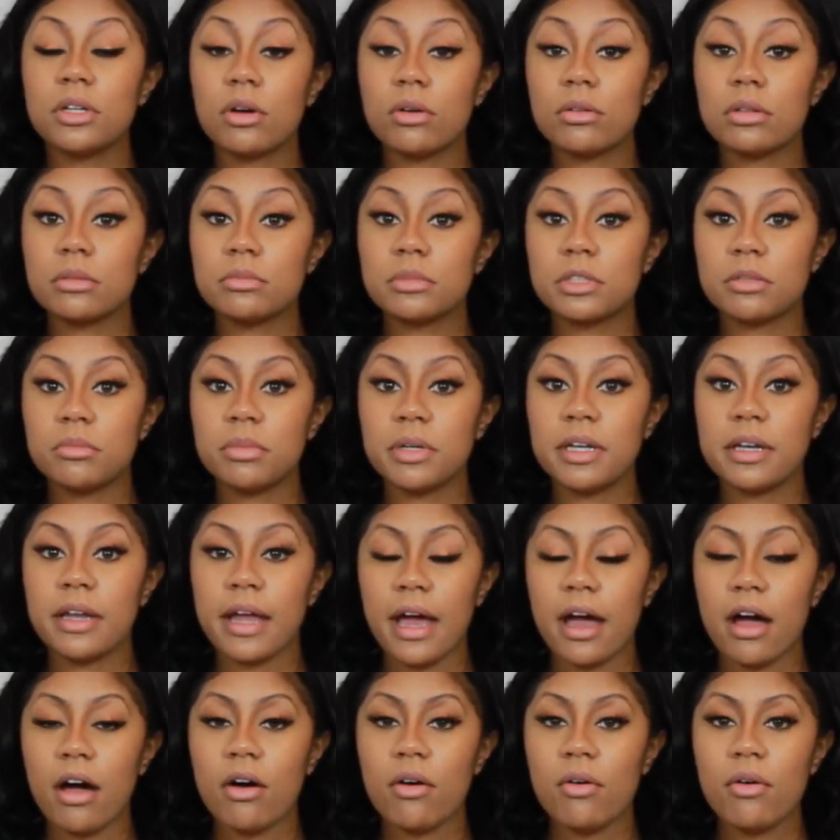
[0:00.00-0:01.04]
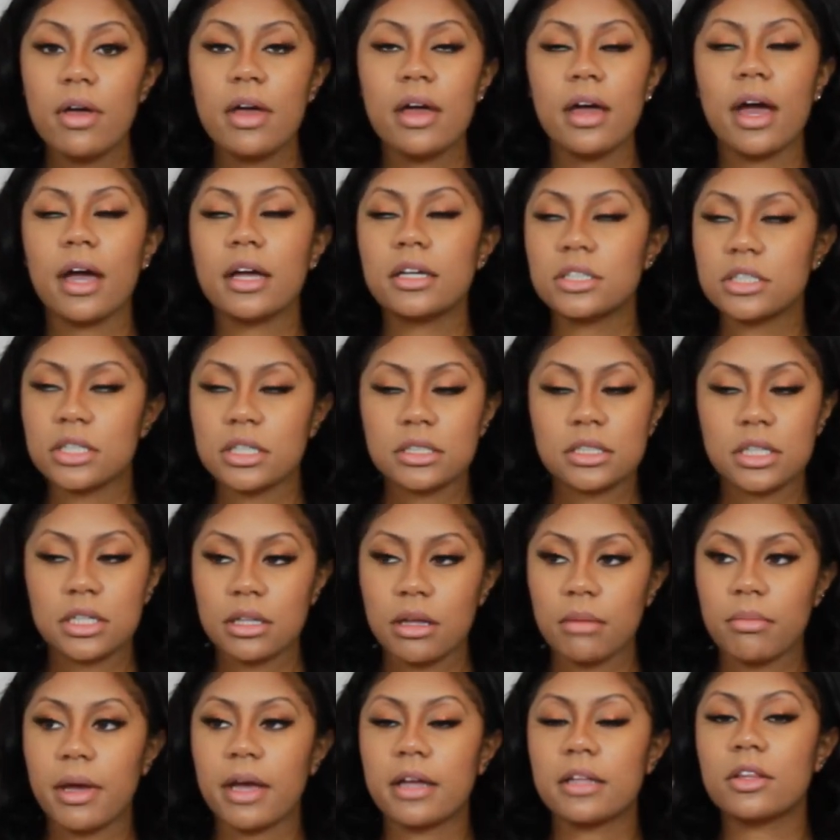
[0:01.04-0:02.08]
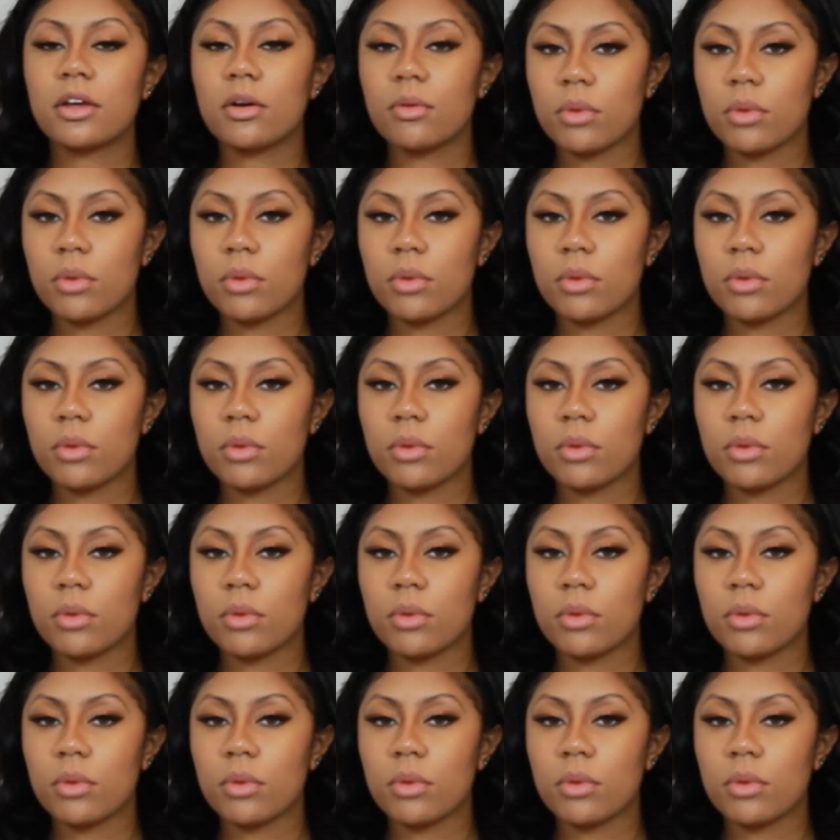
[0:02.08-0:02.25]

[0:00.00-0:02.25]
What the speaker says: know them to be now. Actually, I take that back.